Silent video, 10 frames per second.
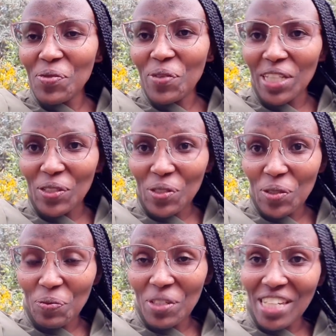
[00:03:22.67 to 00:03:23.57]
to my
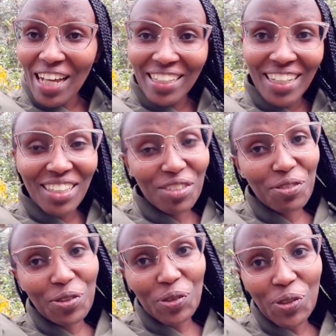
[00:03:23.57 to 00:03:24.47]
youtube channel
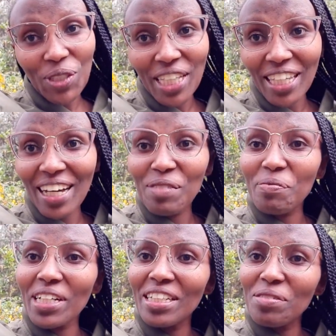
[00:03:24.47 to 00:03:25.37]
if you're new here
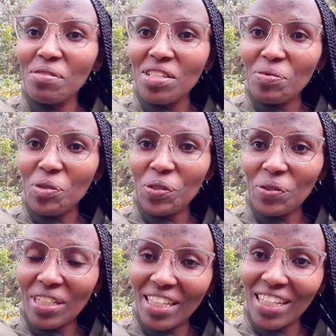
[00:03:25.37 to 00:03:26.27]
my name is
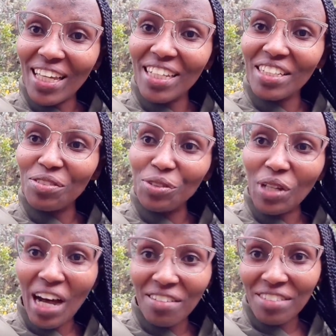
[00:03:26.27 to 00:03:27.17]
murugi and if you
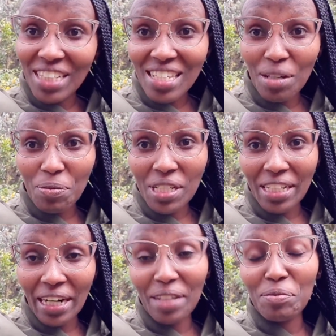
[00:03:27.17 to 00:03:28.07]
haven't
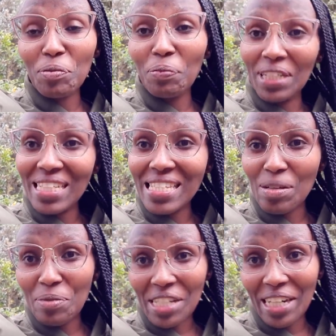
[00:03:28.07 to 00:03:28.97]
subscribed please
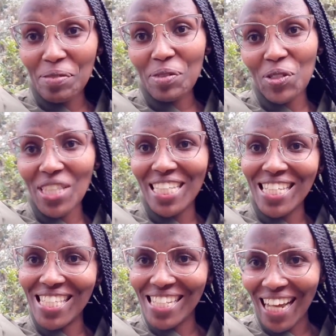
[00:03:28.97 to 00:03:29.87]
subscribe to
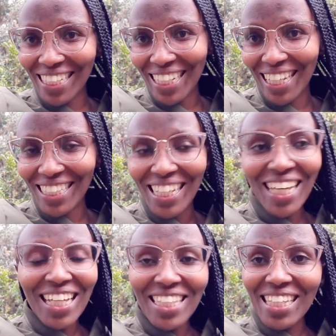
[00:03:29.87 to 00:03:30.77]
this channel
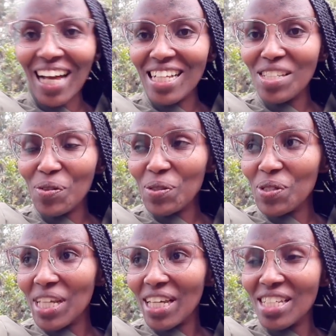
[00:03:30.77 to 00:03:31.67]
yeah so
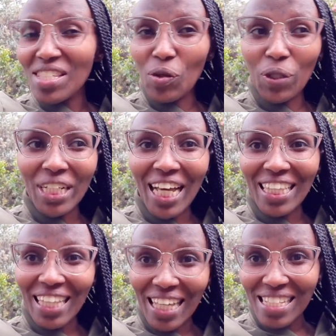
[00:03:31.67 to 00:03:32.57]
today is on a
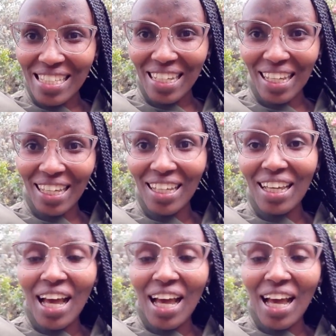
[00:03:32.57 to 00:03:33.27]
thursday